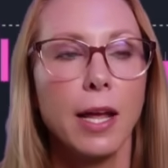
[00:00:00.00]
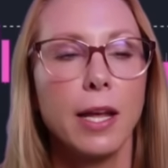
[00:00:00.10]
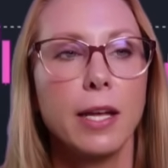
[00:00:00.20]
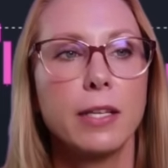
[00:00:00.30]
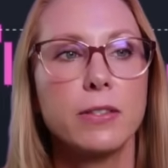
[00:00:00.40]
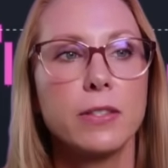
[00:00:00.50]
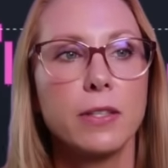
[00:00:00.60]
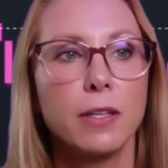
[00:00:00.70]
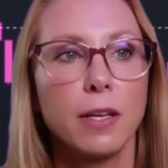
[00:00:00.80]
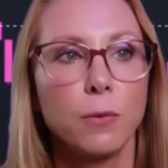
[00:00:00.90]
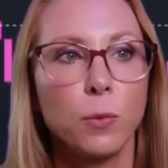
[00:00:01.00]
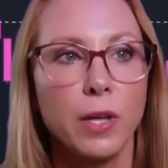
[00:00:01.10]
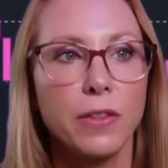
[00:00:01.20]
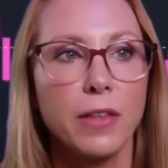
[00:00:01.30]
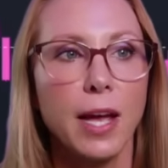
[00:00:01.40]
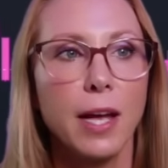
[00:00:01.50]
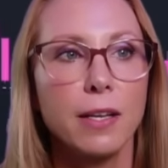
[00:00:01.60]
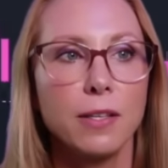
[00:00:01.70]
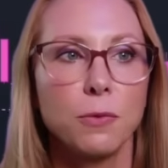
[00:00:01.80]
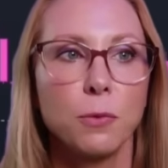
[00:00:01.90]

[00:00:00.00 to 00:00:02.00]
And with that,